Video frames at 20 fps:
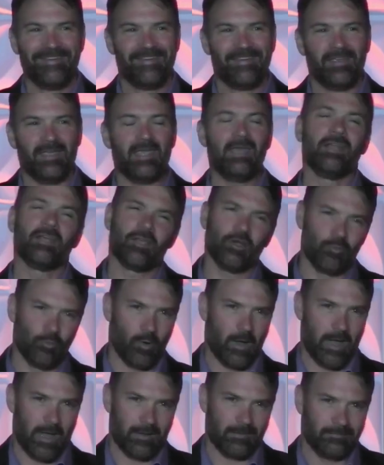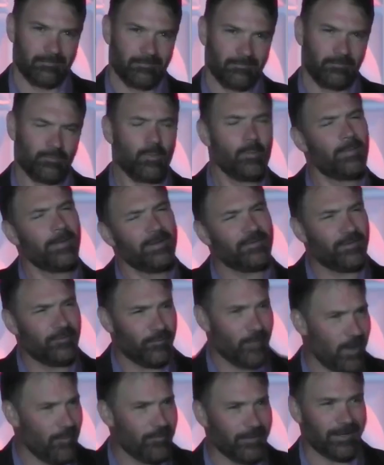in a good way, from a place of
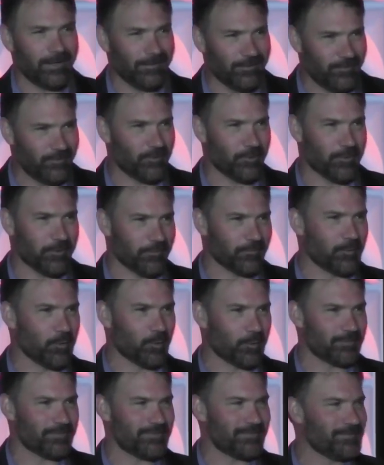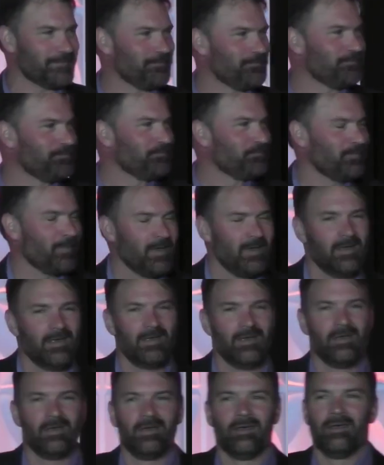love and concern, of course.
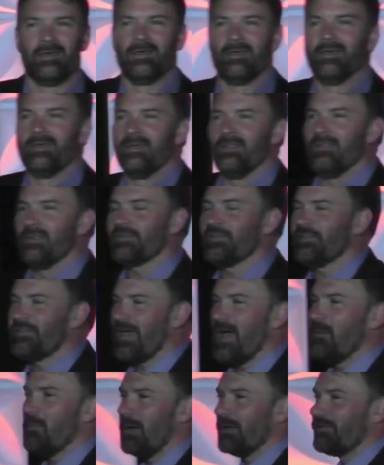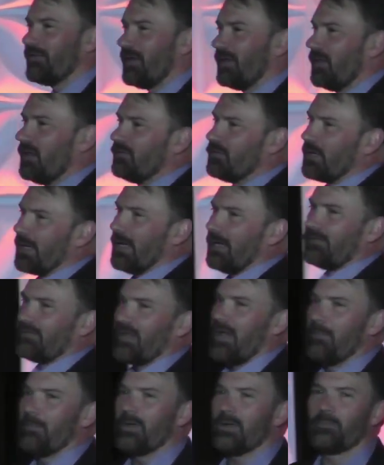This is how much I love you guys.
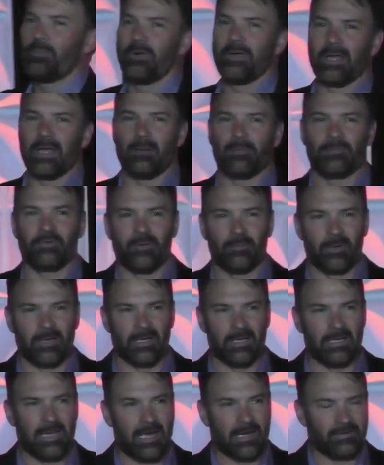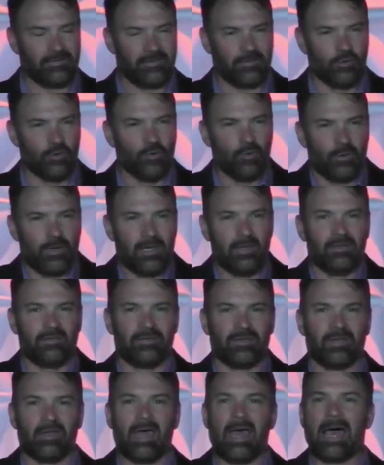I'm going to bring up somebody next who is
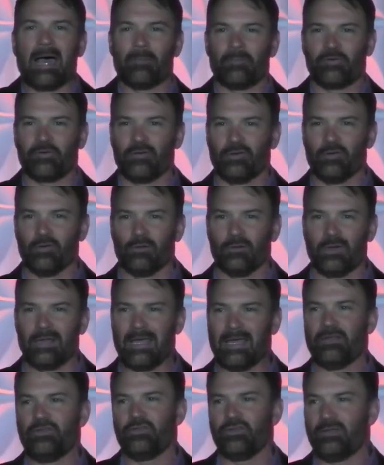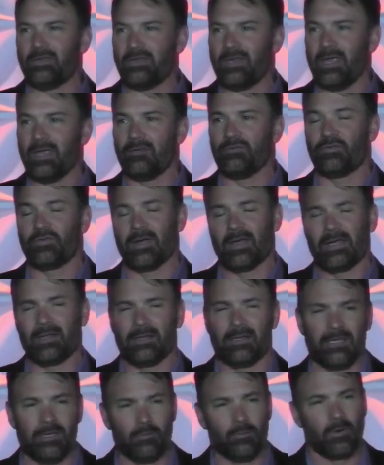an absolute legend, and frankly,
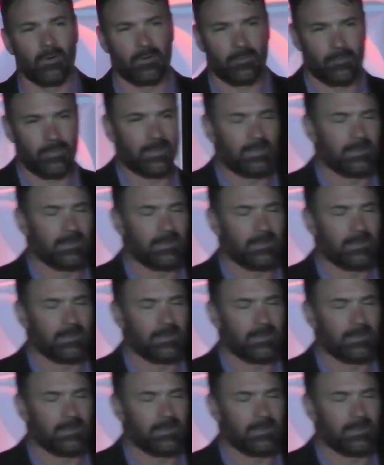he won't admit